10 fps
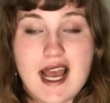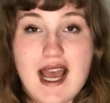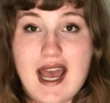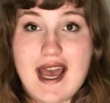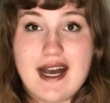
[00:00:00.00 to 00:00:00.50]

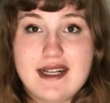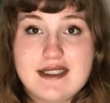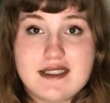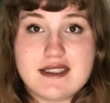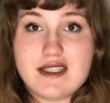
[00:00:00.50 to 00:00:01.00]

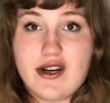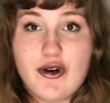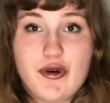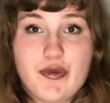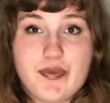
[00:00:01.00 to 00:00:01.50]
And
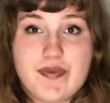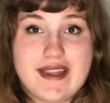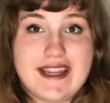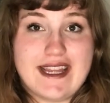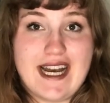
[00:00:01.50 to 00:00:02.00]
so
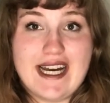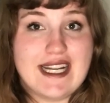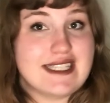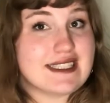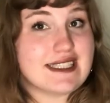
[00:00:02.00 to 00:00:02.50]
that
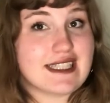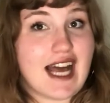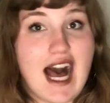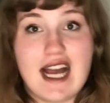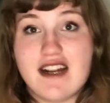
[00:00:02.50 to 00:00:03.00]
is
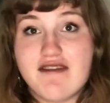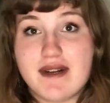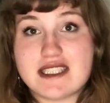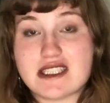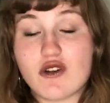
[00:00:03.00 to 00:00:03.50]
kind of my
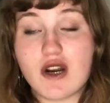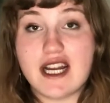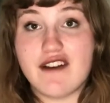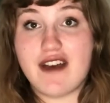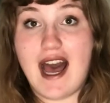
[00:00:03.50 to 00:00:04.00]
story
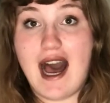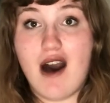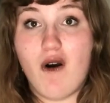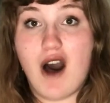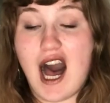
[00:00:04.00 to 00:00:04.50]
of
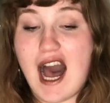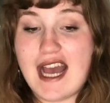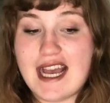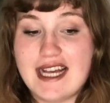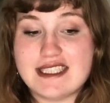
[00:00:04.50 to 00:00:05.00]
how
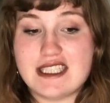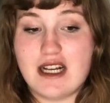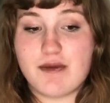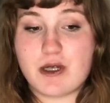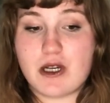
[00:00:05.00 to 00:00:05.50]
I ended
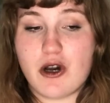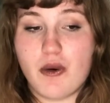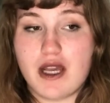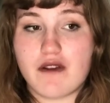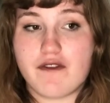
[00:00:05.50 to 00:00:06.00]
up
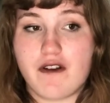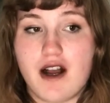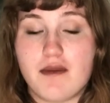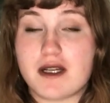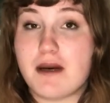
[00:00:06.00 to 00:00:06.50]
going
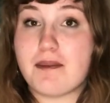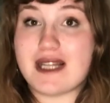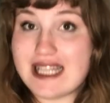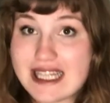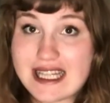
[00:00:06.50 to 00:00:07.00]
from
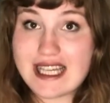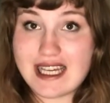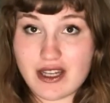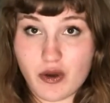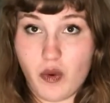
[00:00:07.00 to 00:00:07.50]
completely
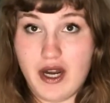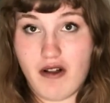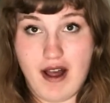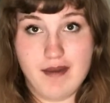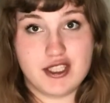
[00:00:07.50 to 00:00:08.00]
ignoring
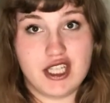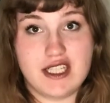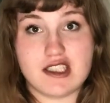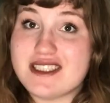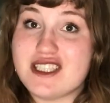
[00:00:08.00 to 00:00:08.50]
climate
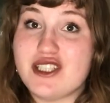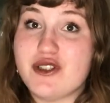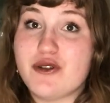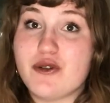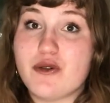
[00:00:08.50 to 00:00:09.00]
change
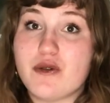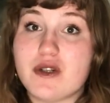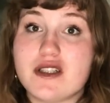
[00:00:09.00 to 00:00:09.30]
to